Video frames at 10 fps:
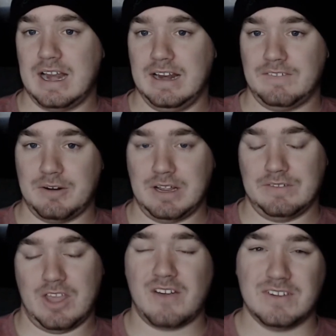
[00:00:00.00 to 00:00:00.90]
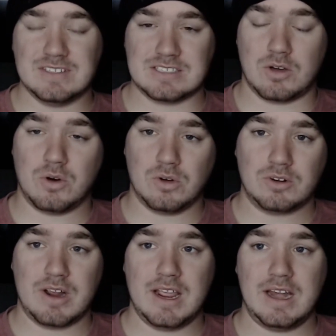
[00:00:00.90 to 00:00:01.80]
If I were to give the offense as a whole
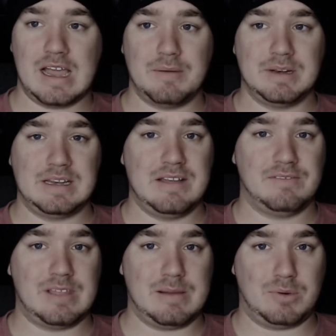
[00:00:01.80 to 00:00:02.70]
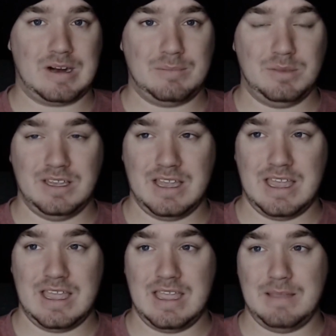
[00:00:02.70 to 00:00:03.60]
grade, I would give them probably
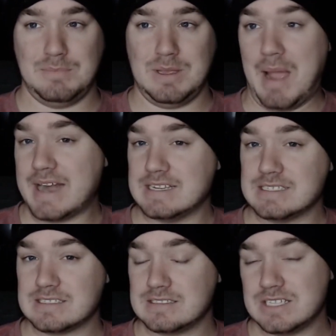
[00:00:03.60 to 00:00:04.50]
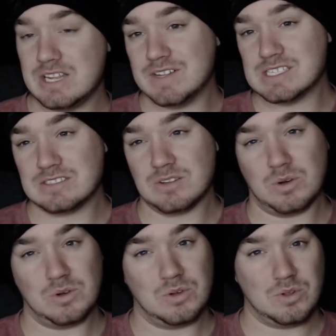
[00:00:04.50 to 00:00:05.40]
a B-. Defense as a
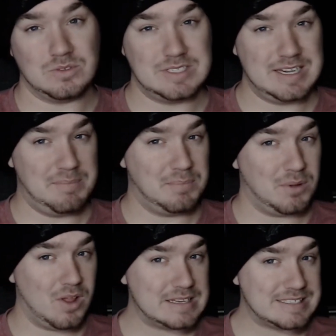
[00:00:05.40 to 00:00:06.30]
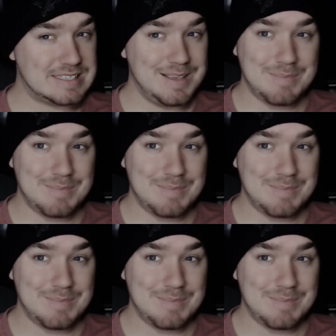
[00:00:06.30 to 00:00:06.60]
whole, D+, C-,